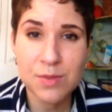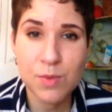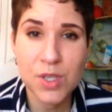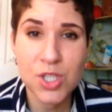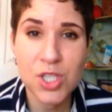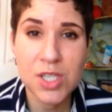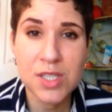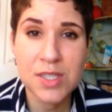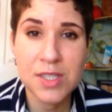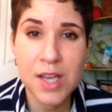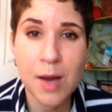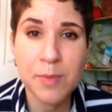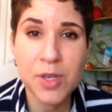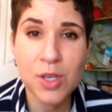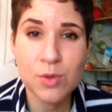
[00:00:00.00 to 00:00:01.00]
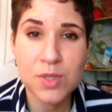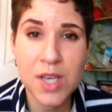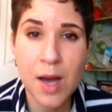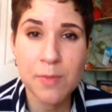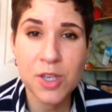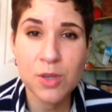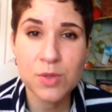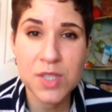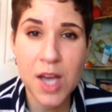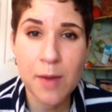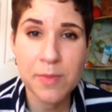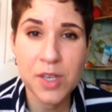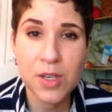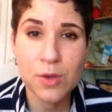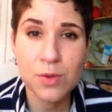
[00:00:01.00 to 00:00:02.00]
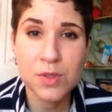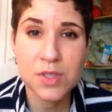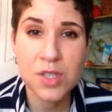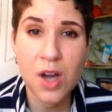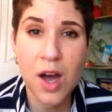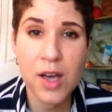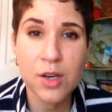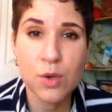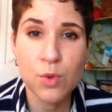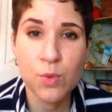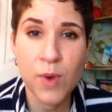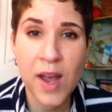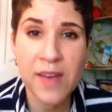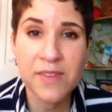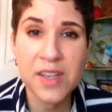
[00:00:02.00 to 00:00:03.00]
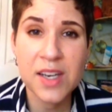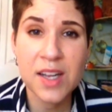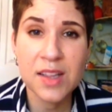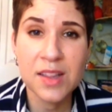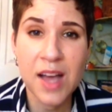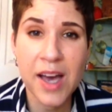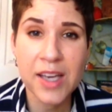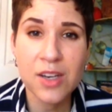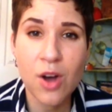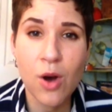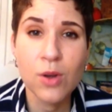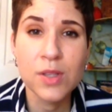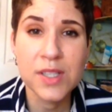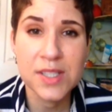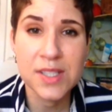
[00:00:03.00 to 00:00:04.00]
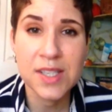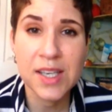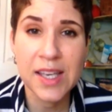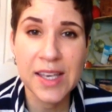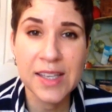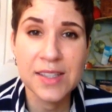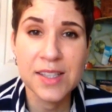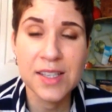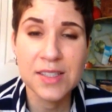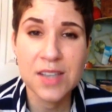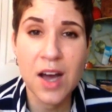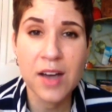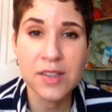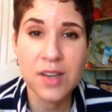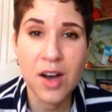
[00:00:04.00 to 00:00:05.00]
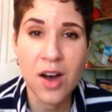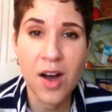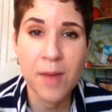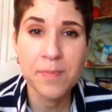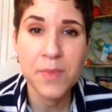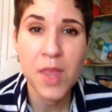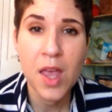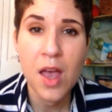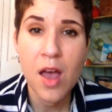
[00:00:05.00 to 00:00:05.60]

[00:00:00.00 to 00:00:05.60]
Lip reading: which is www.ravenlightholistichealing.com.